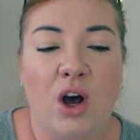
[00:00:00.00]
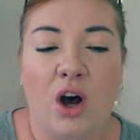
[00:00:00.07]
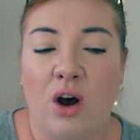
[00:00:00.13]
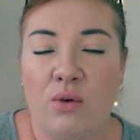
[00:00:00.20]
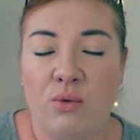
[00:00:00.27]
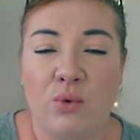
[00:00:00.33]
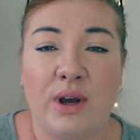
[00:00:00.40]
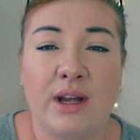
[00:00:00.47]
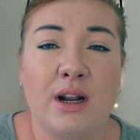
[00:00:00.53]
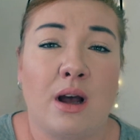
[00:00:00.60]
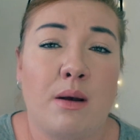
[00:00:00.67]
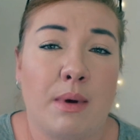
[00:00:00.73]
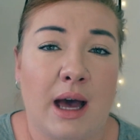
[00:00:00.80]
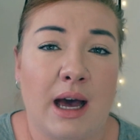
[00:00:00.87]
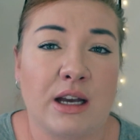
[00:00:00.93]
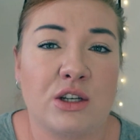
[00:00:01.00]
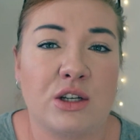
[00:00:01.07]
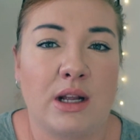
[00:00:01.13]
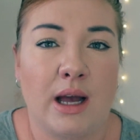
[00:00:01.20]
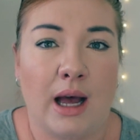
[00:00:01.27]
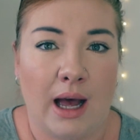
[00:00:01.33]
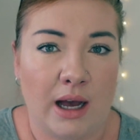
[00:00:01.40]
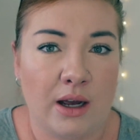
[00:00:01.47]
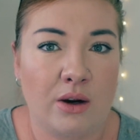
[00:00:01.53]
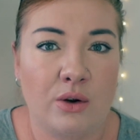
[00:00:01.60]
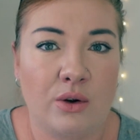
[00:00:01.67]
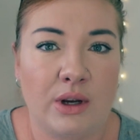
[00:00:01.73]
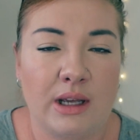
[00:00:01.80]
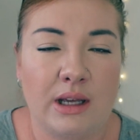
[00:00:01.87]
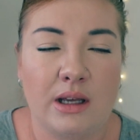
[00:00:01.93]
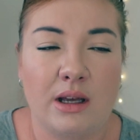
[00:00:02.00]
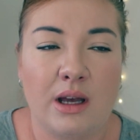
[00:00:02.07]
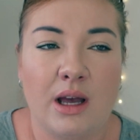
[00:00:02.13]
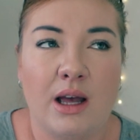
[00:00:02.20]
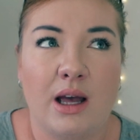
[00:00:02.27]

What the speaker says: of when I'm actually hungry